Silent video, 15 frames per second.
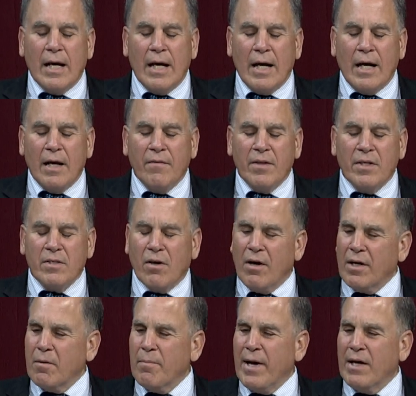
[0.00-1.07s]
and then
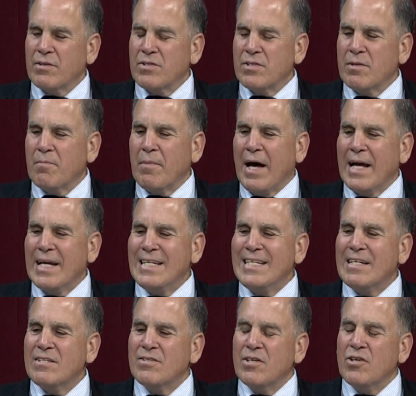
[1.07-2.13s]
talk about some
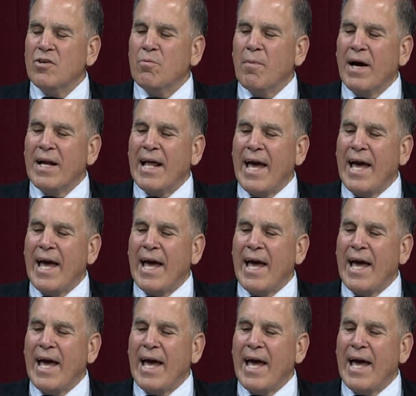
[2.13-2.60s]
ideas that you might